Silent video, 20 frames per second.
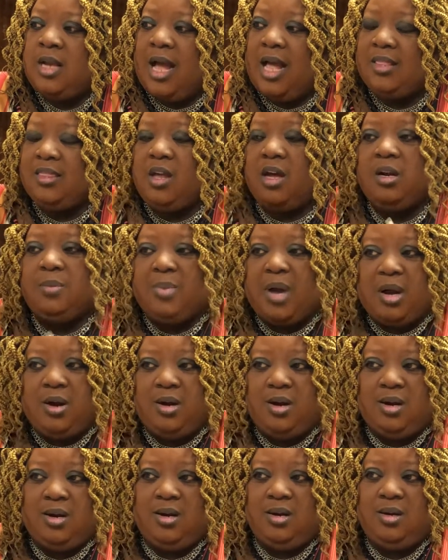I thought about
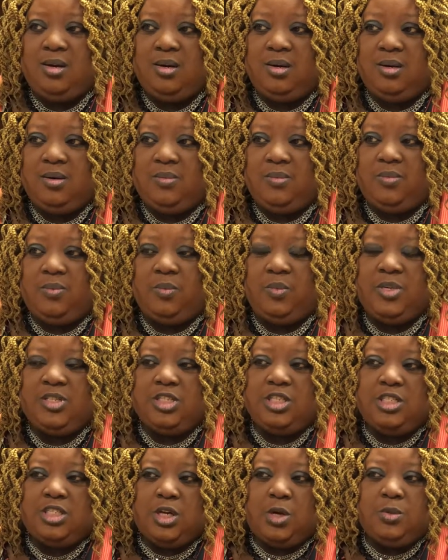her when
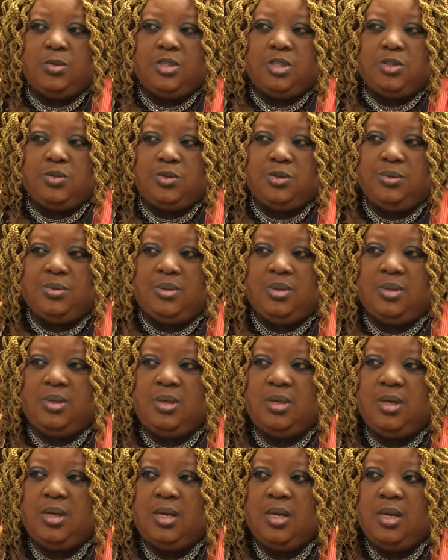she told the
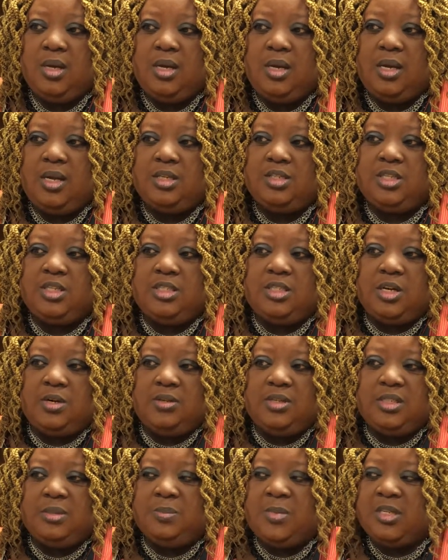truth. And she
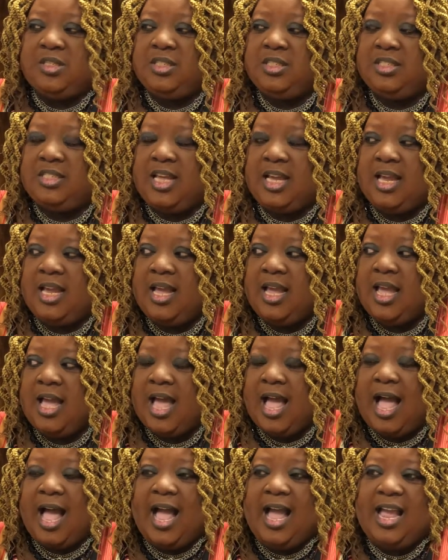told this man, she said,
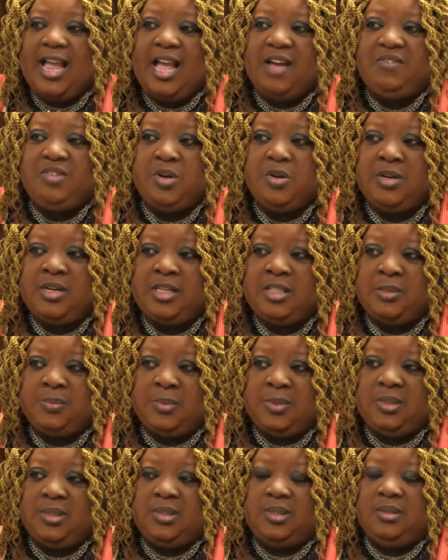I have no
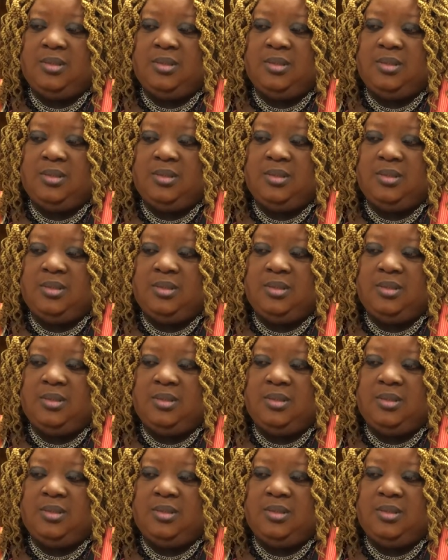husband.